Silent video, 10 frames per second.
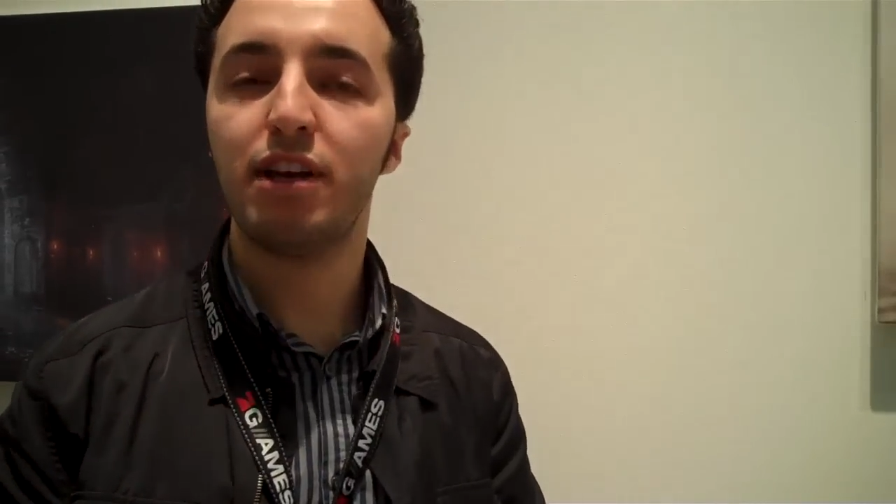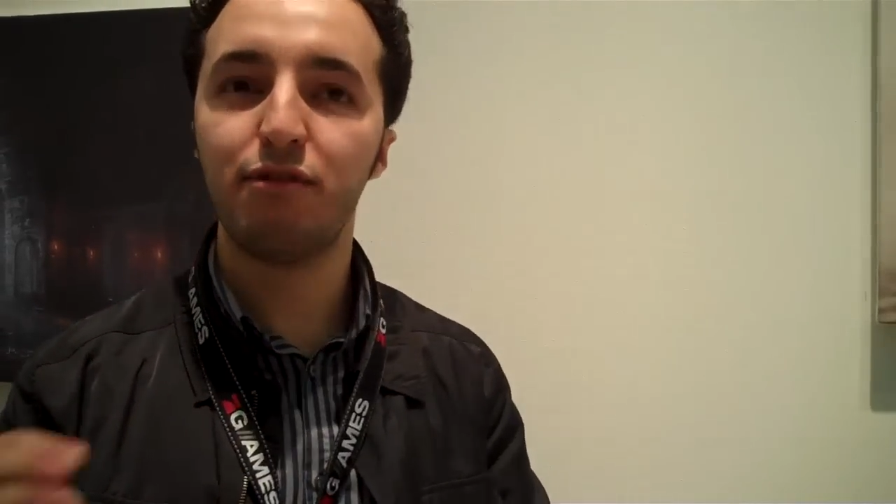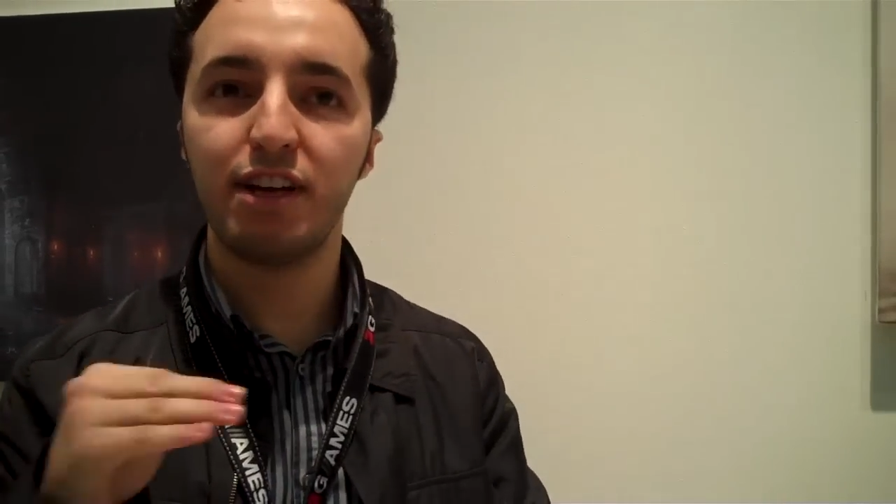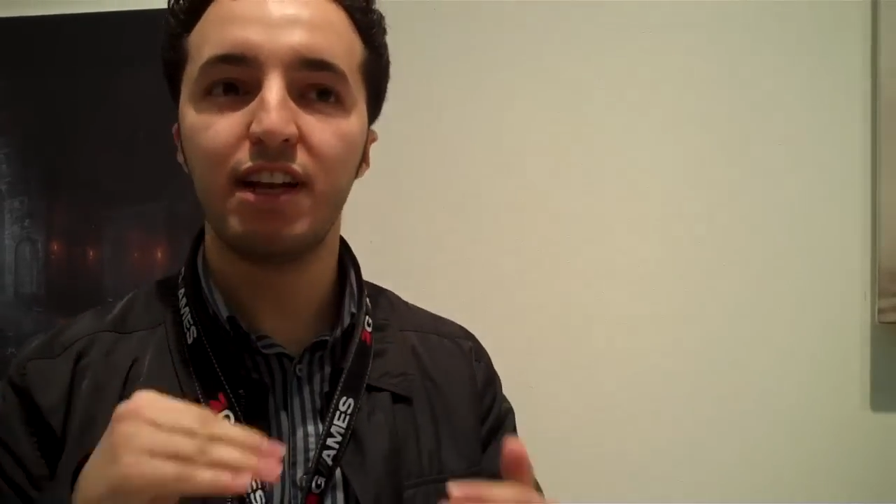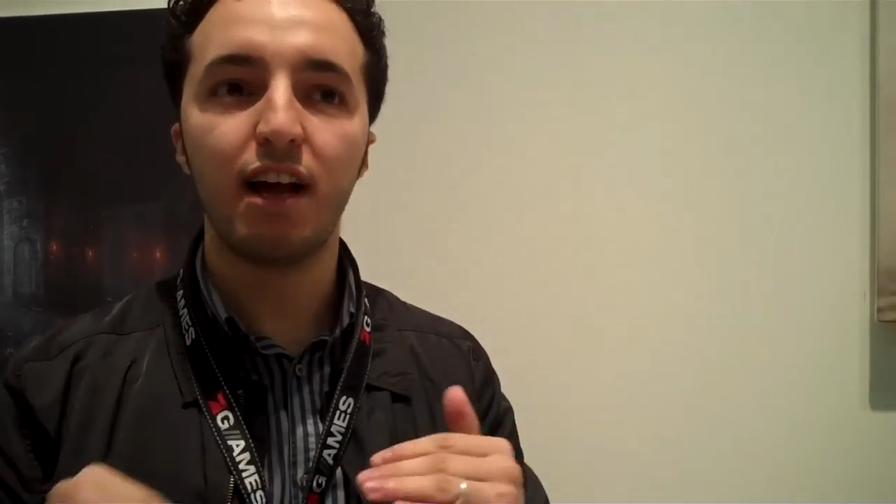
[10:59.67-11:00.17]

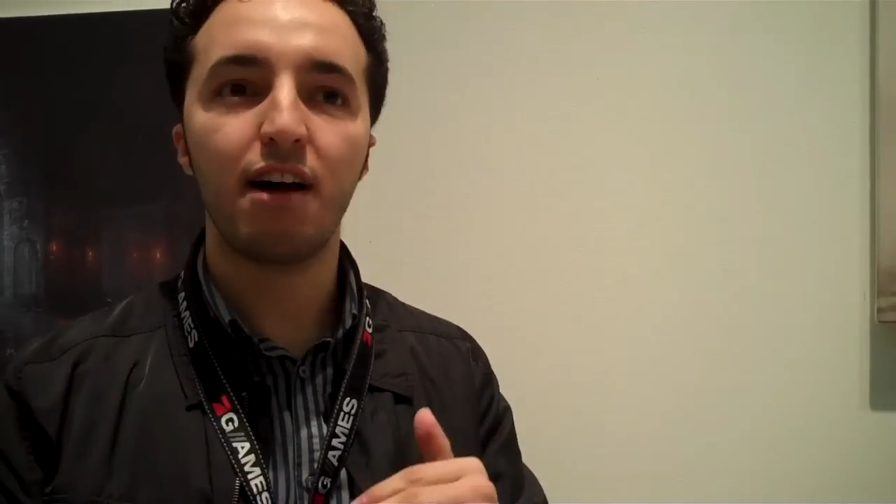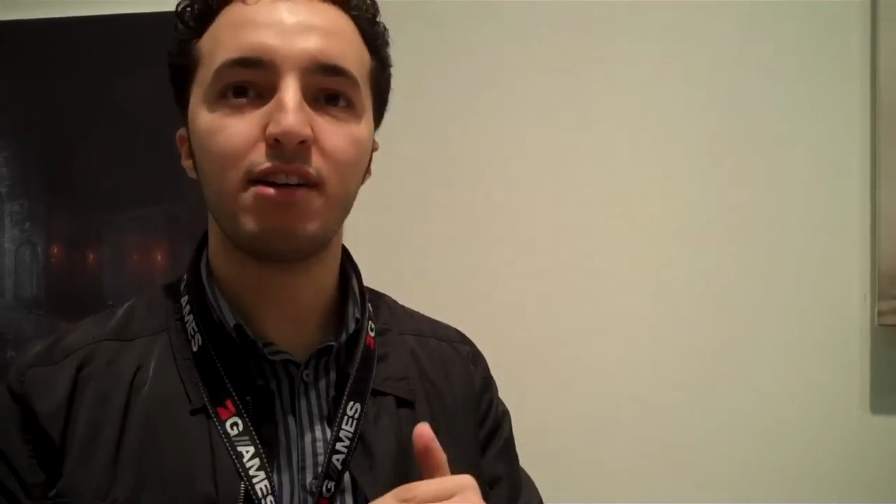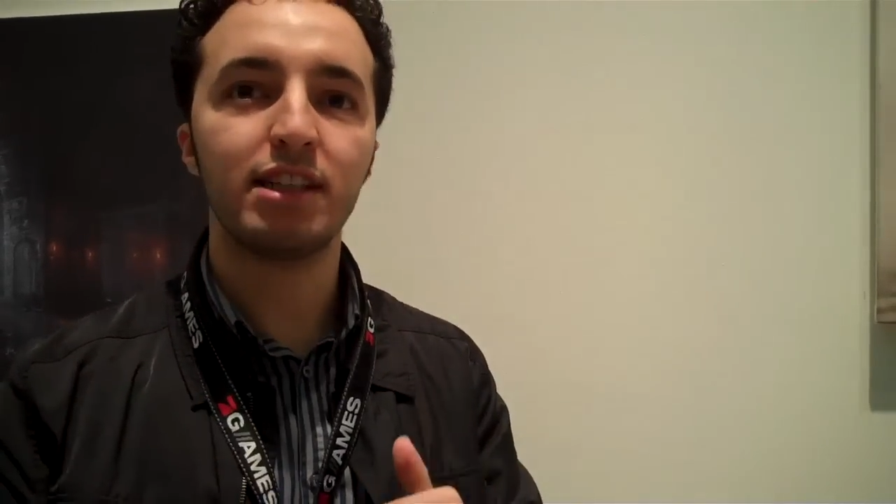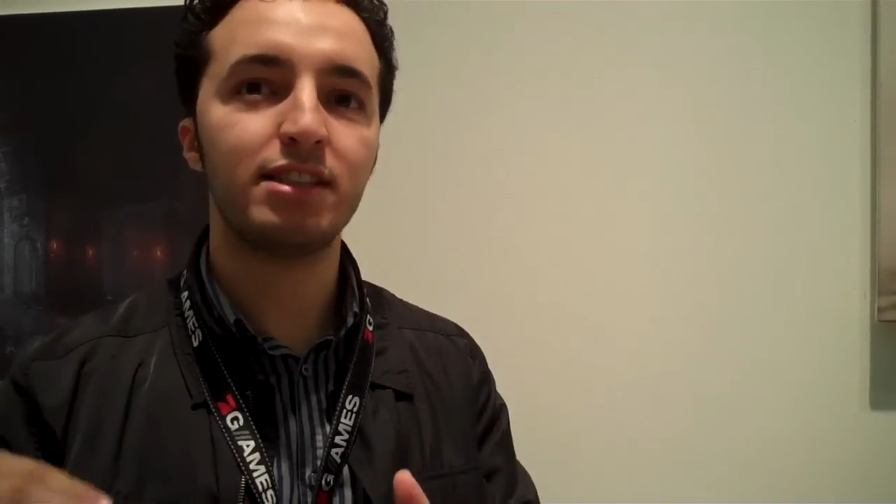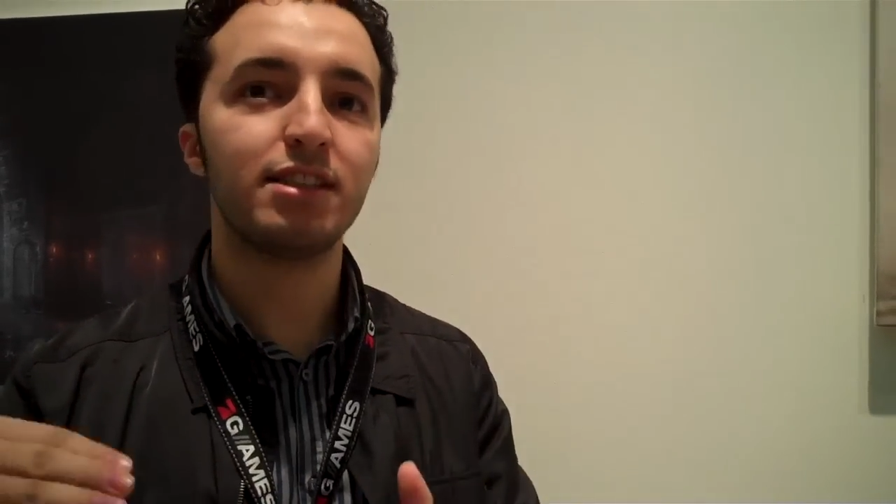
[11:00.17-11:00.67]
even
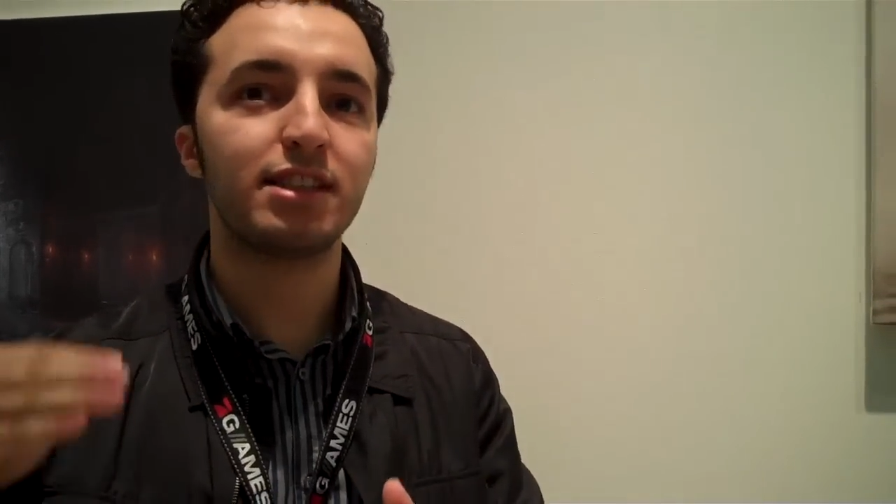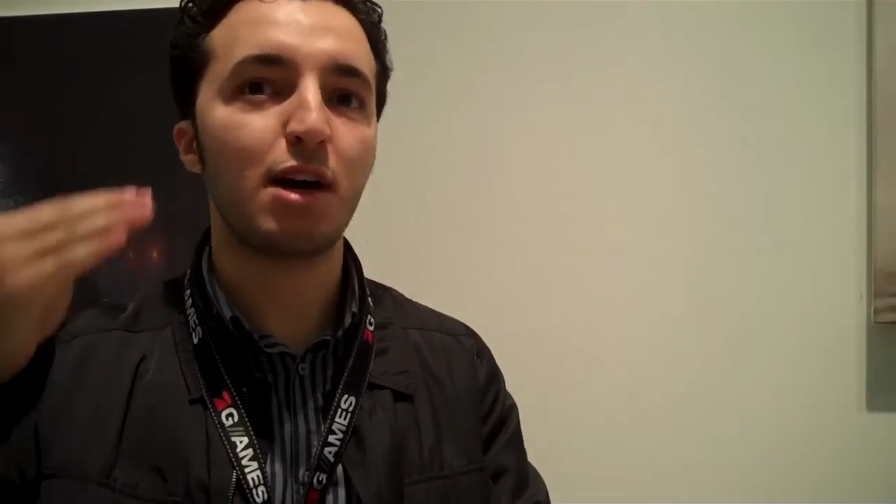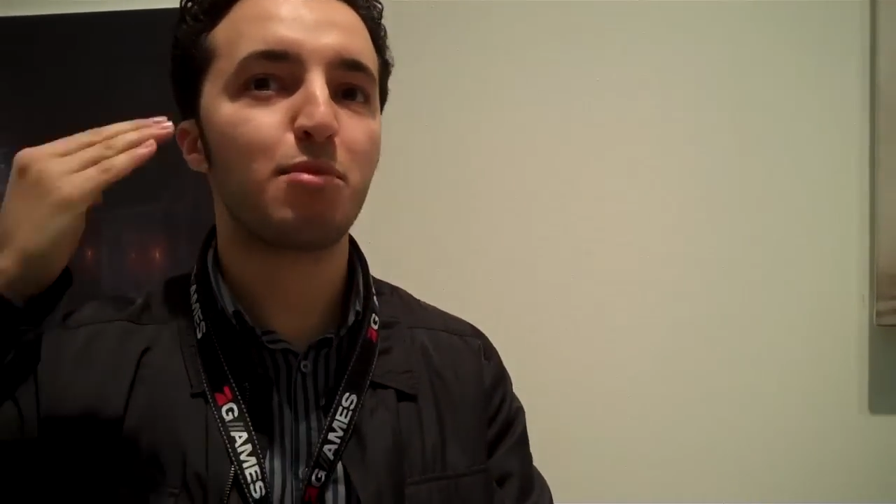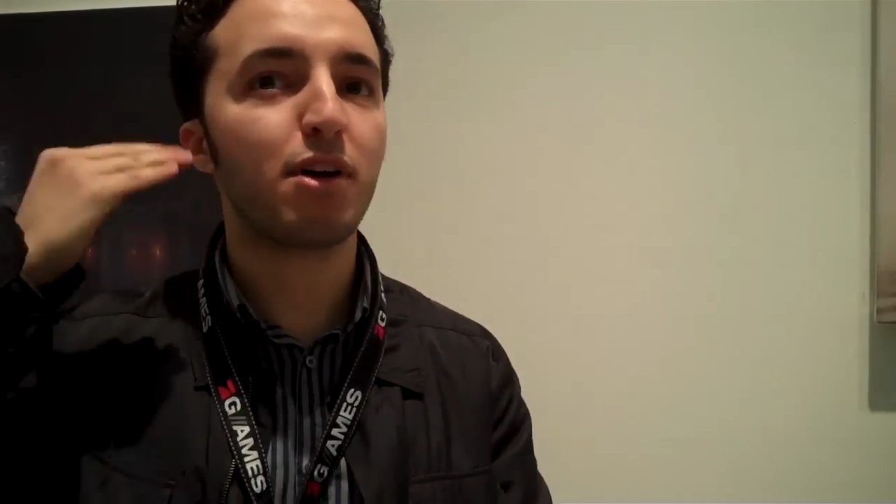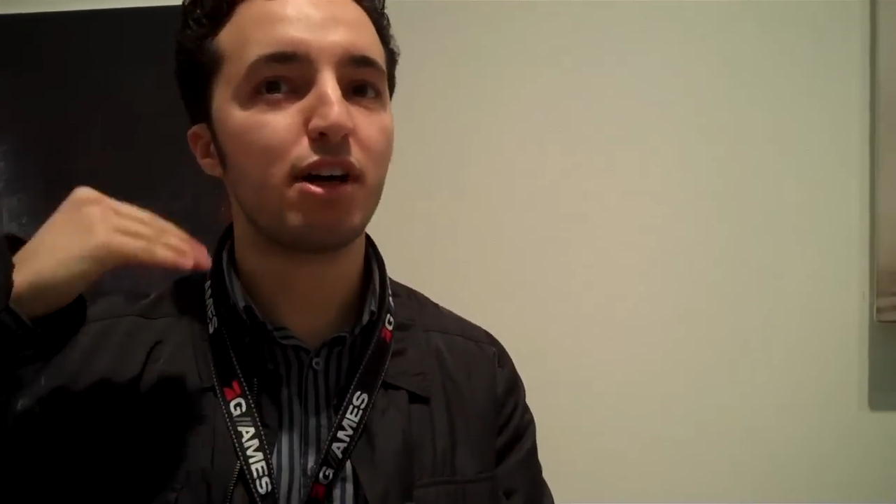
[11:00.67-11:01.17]
at a
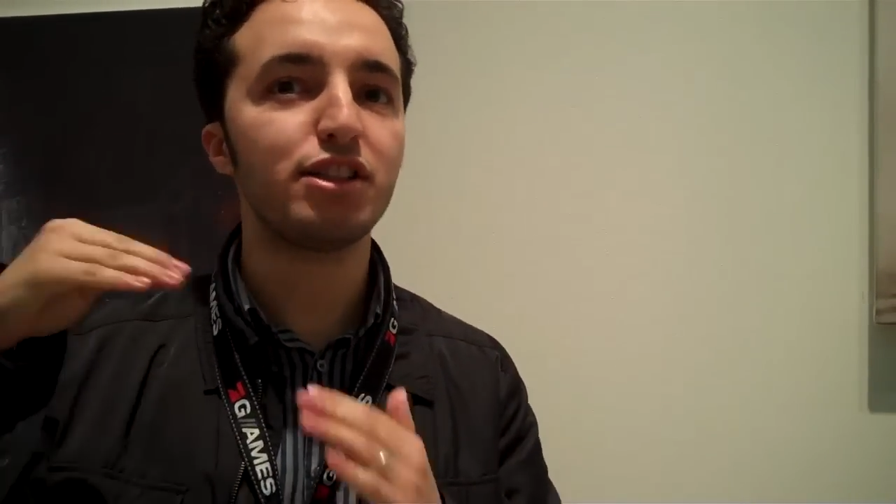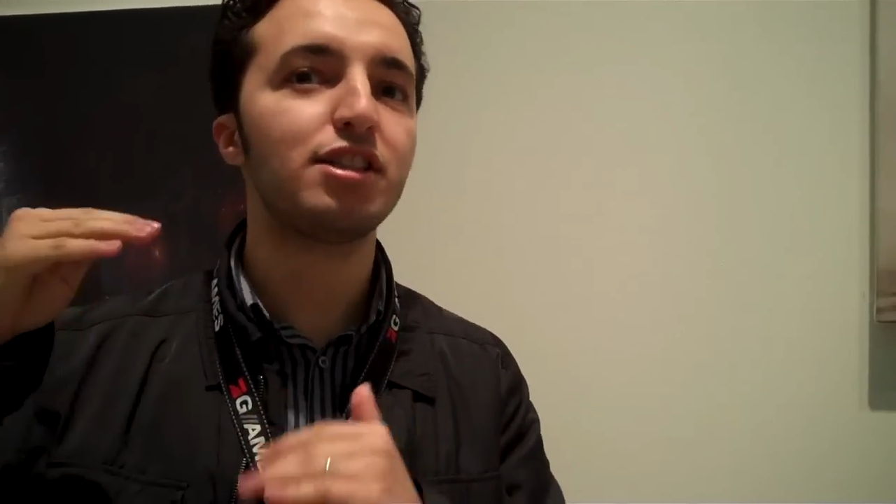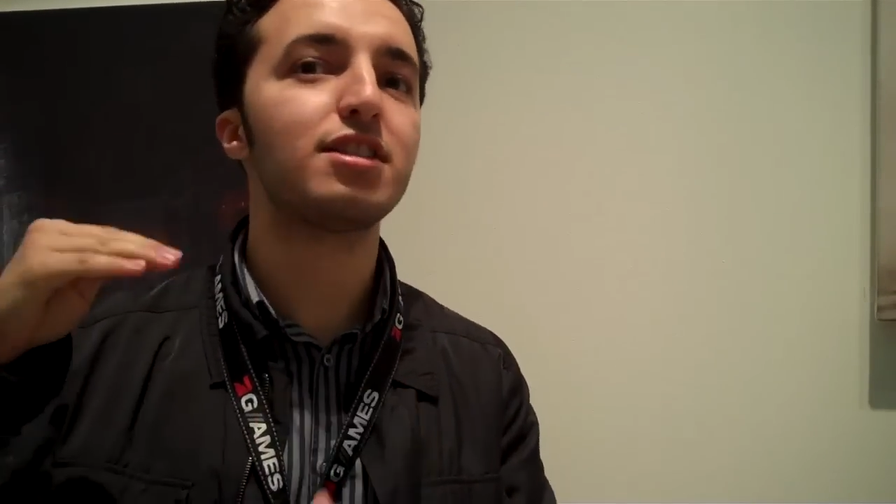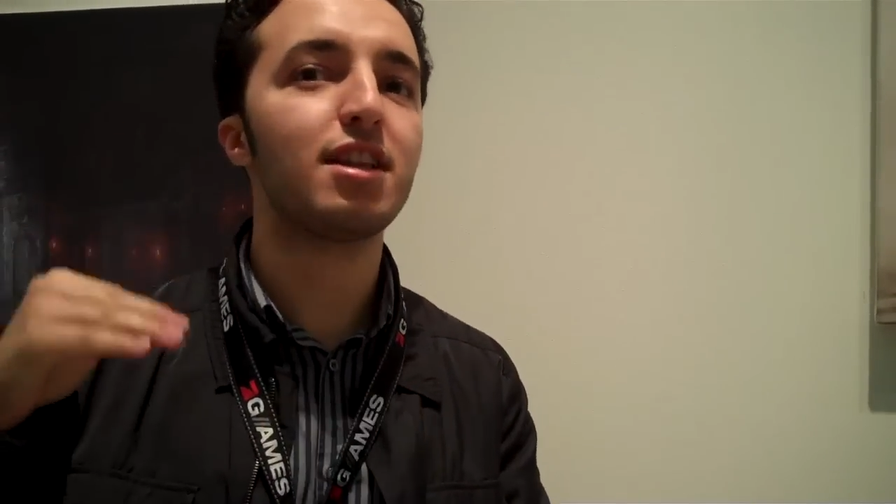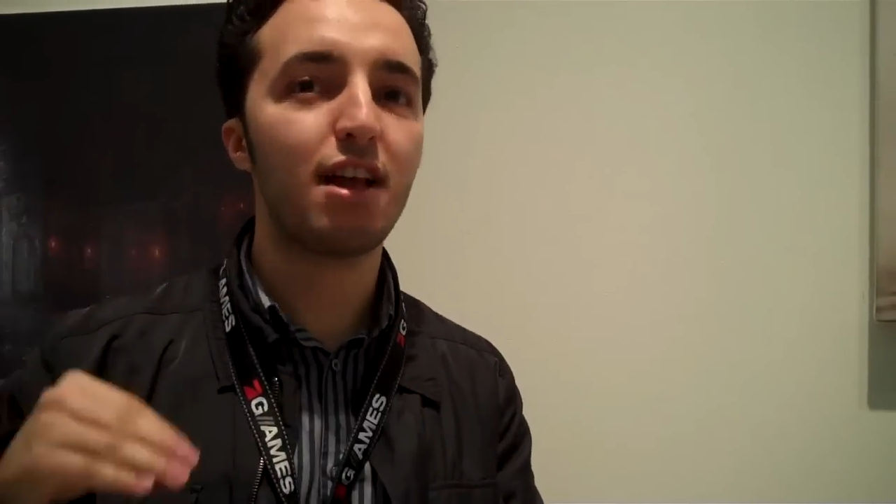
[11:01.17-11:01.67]

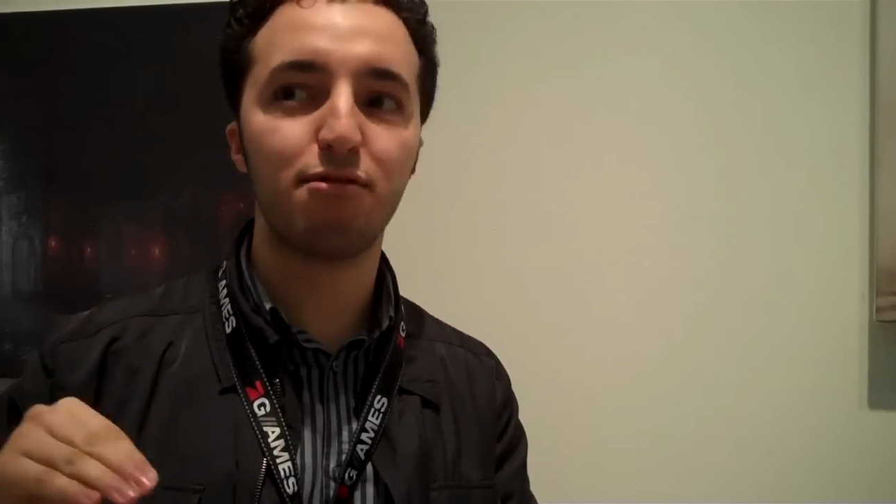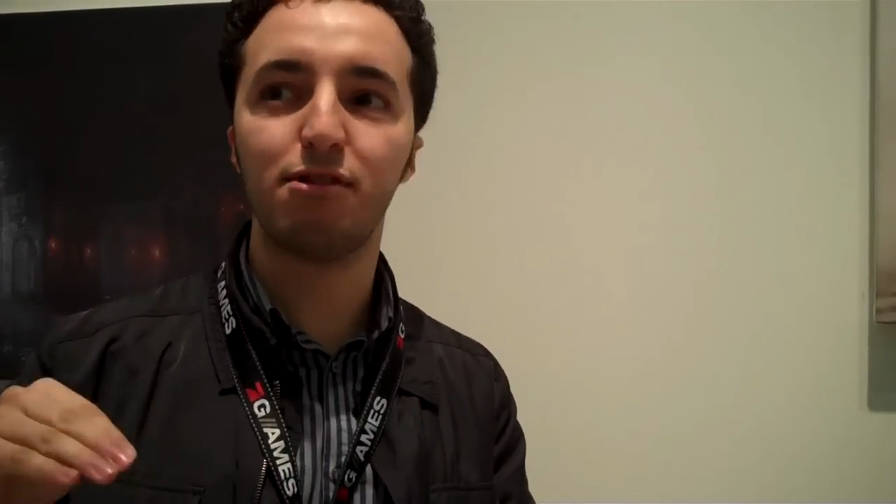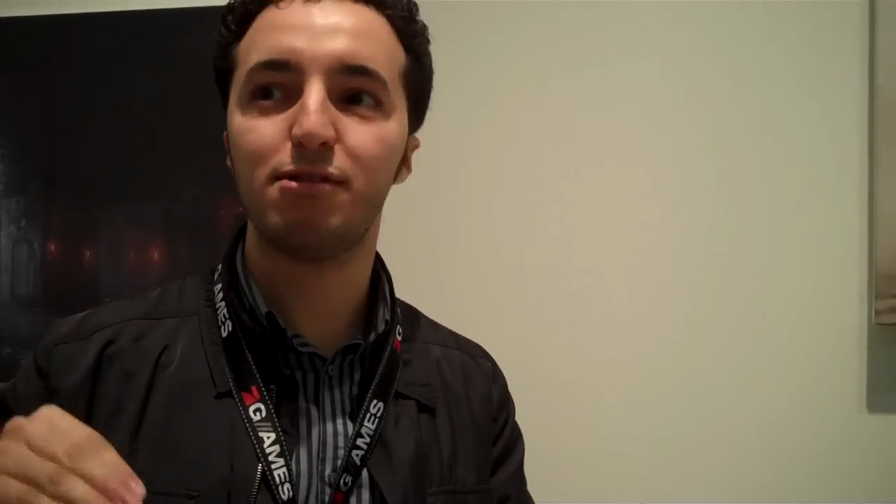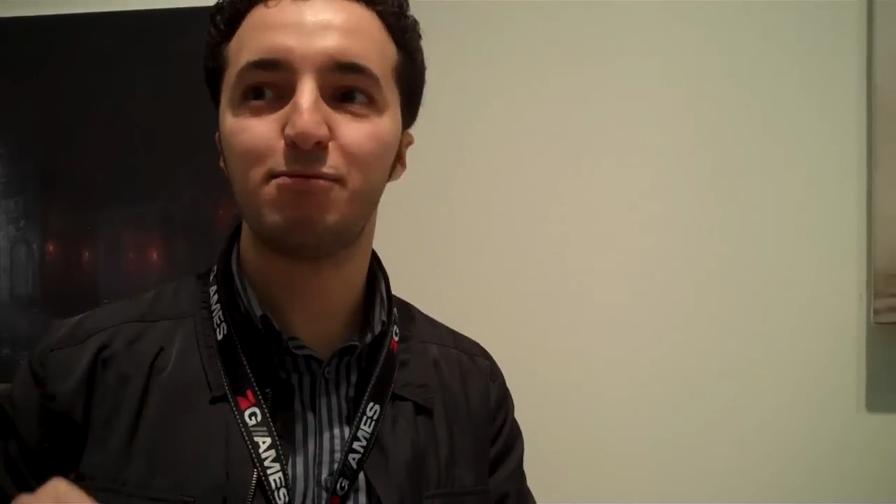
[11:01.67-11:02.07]
subconscious level.